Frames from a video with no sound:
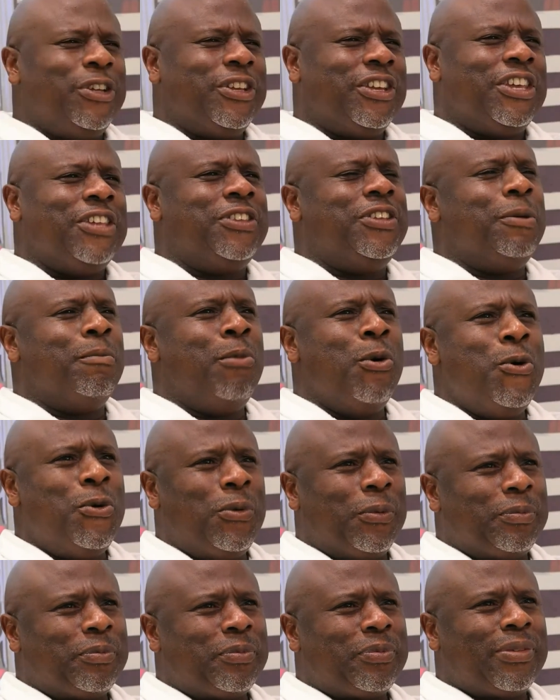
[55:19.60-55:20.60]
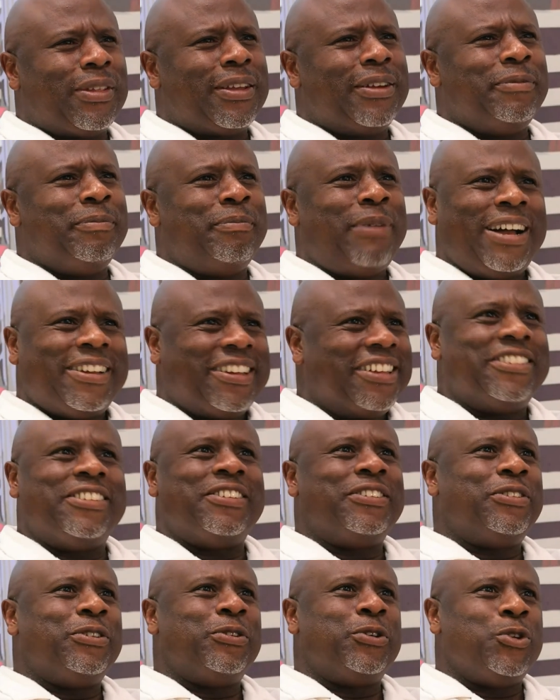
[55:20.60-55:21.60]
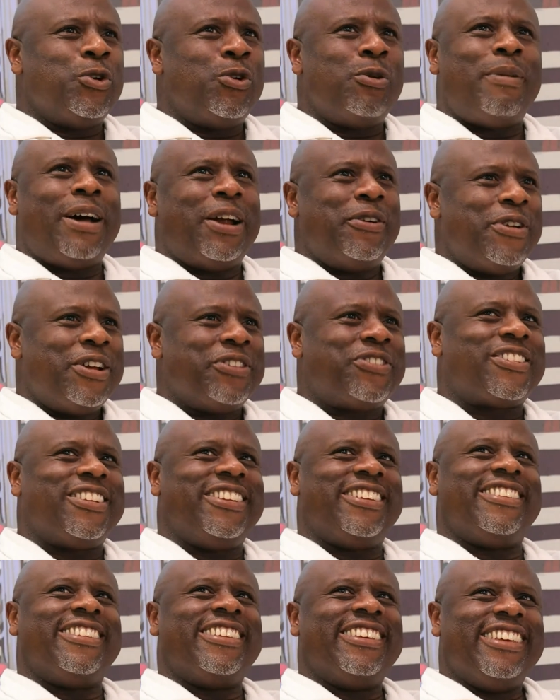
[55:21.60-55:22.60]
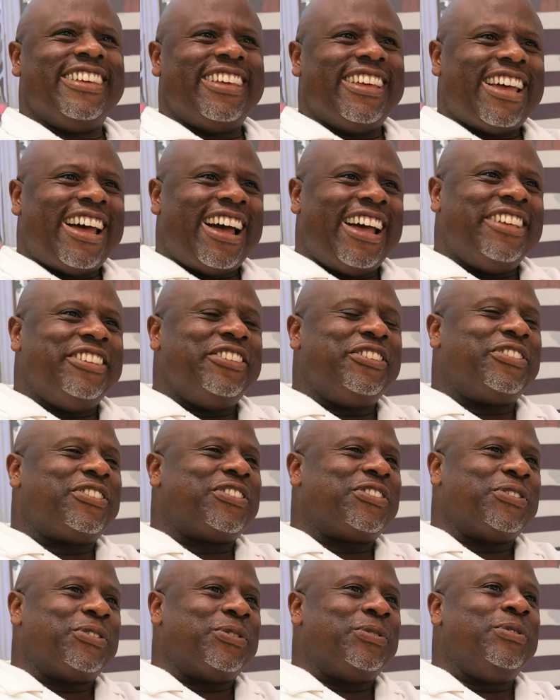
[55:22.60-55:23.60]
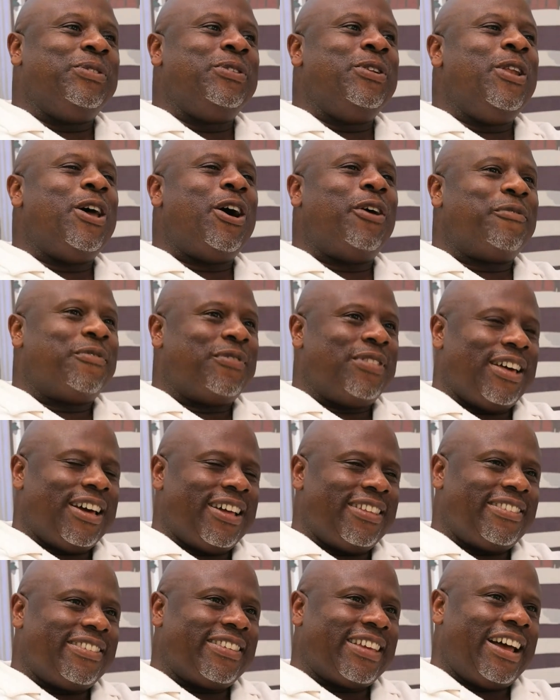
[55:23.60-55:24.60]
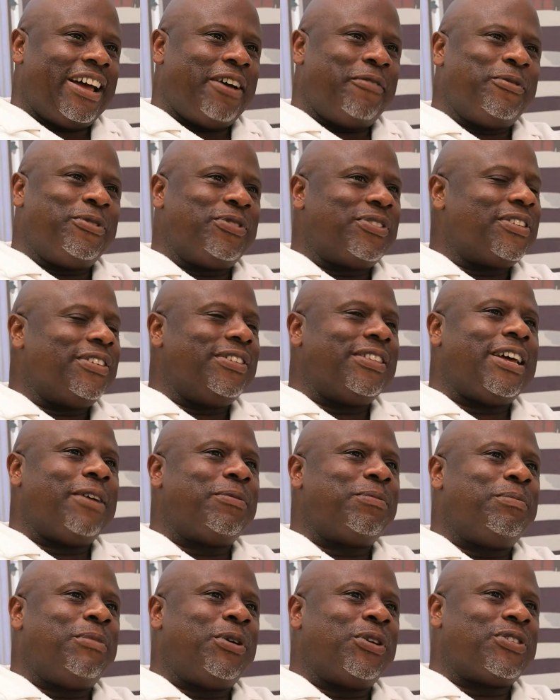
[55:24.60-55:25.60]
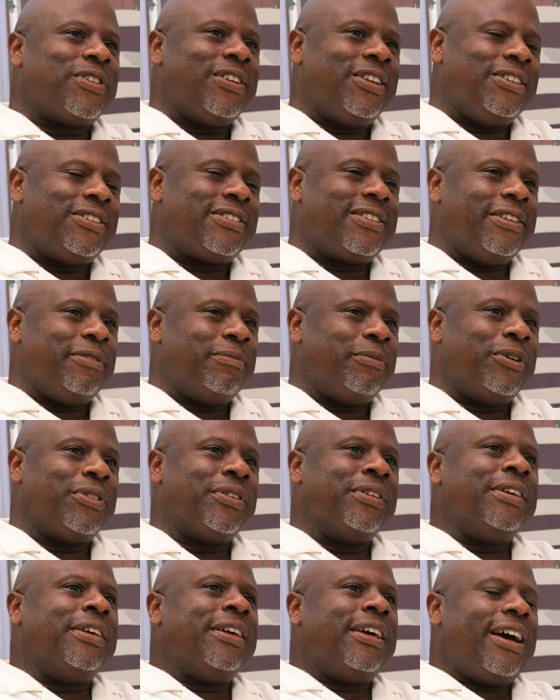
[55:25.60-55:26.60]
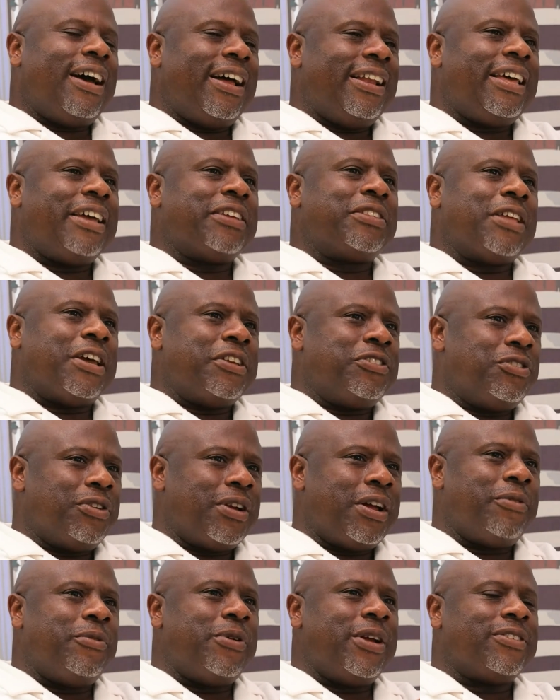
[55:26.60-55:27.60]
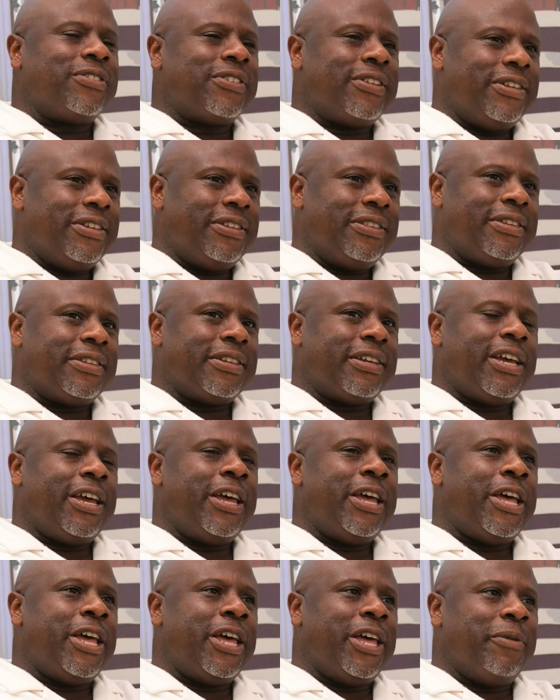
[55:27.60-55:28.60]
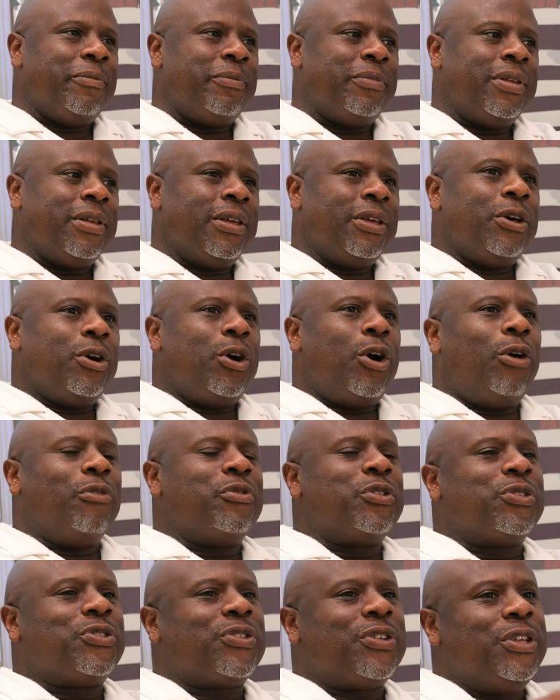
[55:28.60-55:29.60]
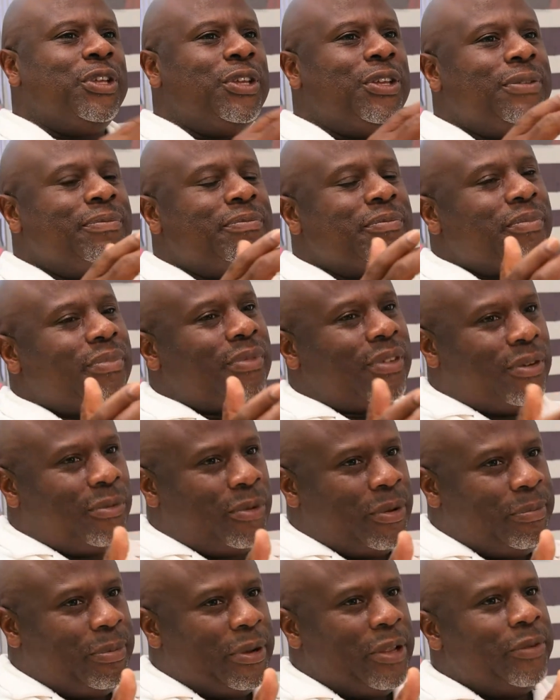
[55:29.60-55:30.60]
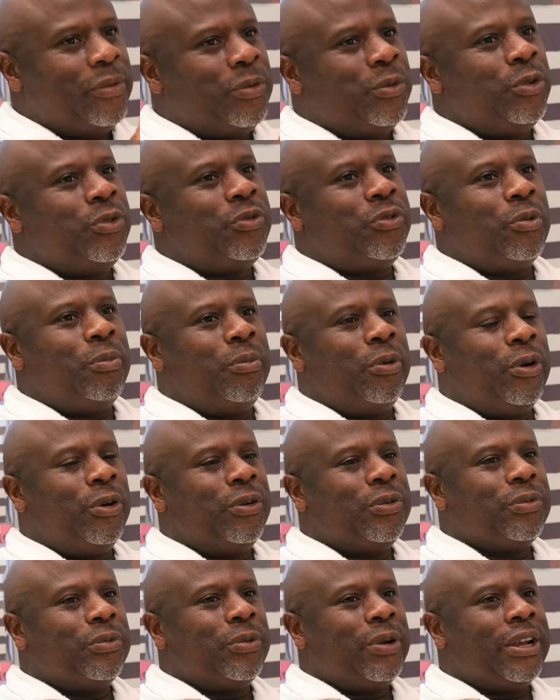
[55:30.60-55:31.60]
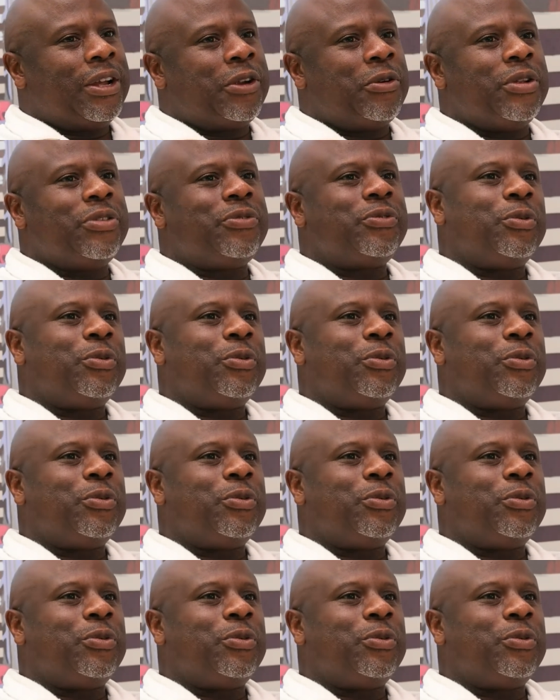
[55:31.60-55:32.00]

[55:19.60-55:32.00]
it Gidigbo back in the day, Yoruba wrestling. I used to love that. I haven't seen that much lately, but I like Nigerian wrestling. Obviously, we play good football. We're great